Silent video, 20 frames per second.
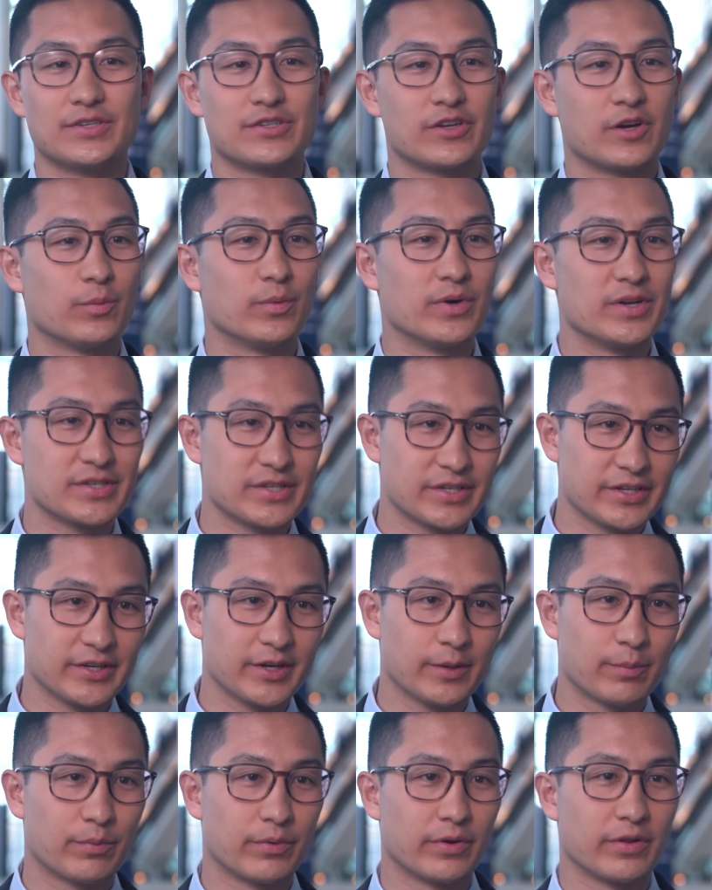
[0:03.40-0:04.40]
So I'm Wesley
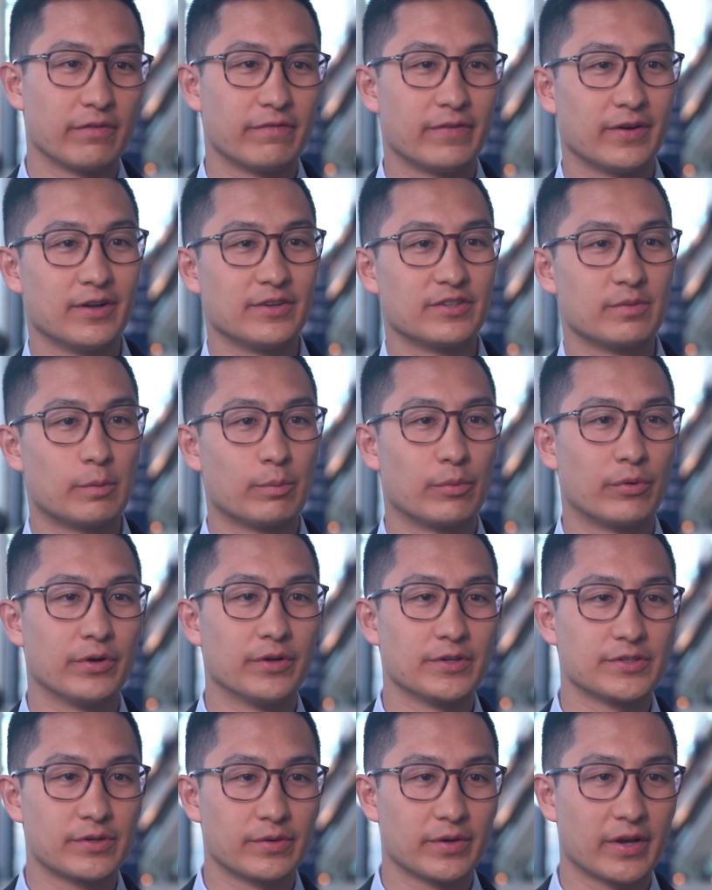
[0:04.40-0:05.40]
Yip, one of the fellows at
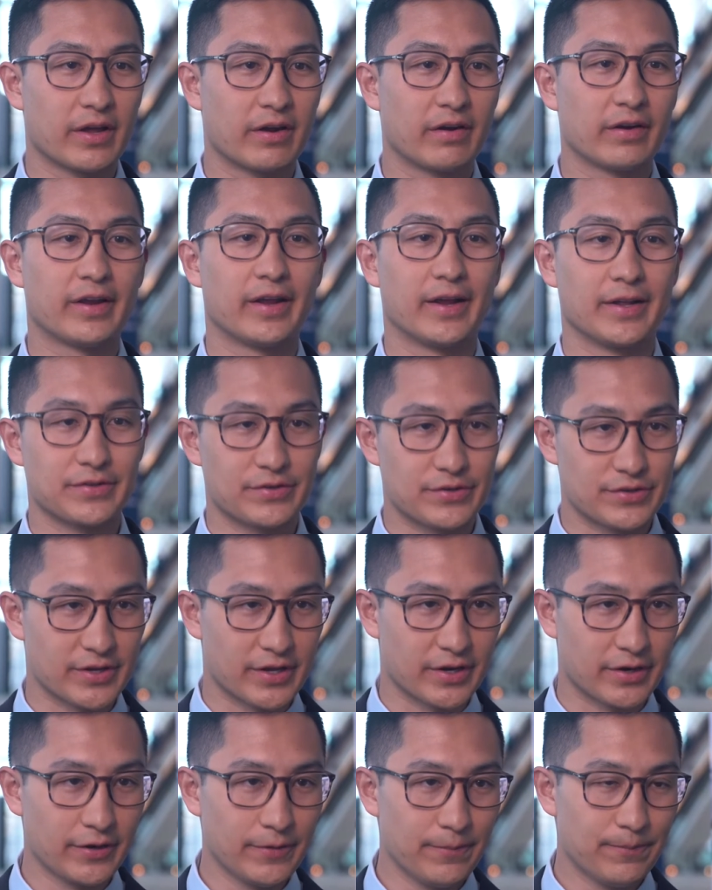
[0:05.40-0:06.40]
Memorial Sloan Kettering Cancer
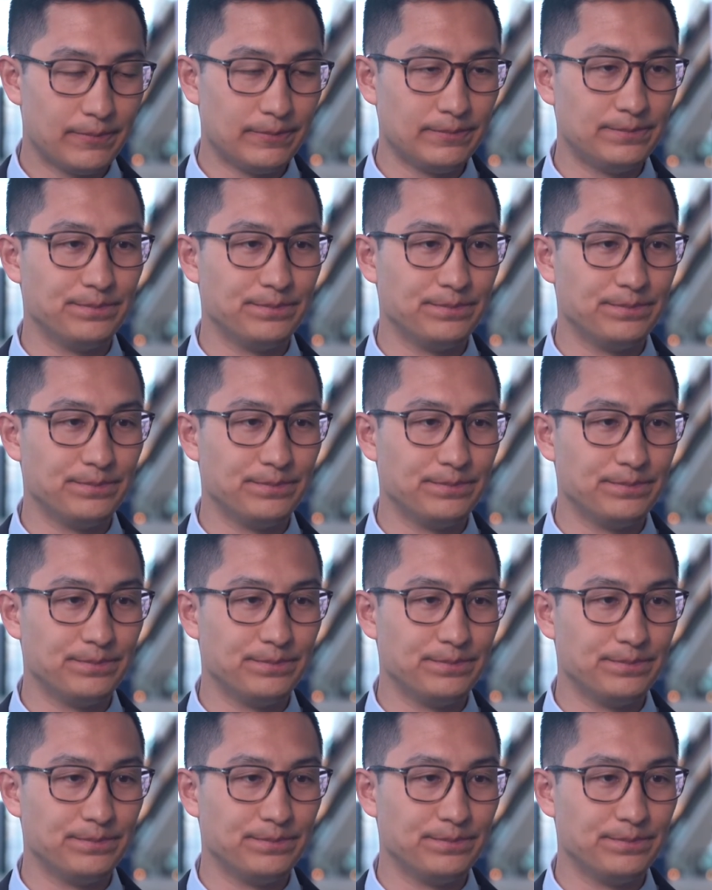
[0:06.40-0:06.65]
Center,